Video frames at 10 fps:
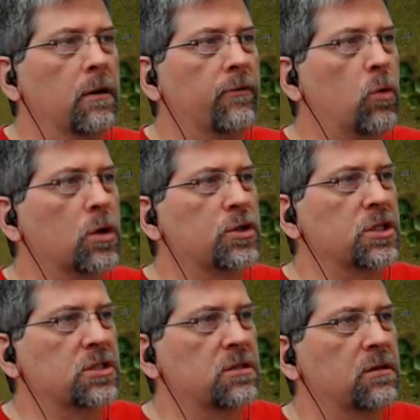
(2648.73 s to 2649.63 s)
Of course,
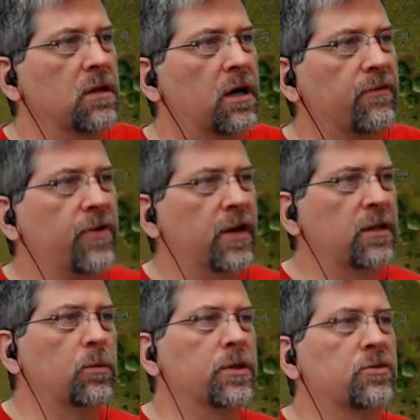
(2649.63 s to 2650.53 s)
he's
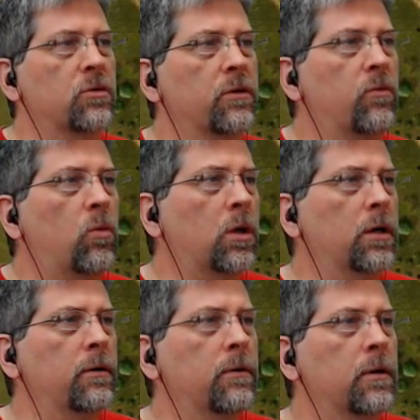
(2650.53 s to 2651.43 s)
unaffected with his roll of
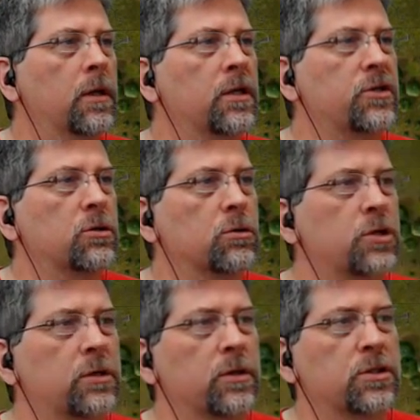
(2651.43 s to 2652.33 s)
1, and his hero
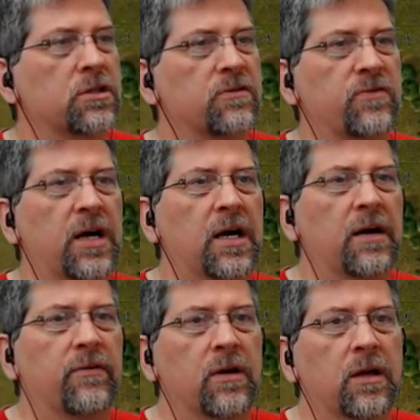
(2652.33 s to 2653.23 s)
generation is 5.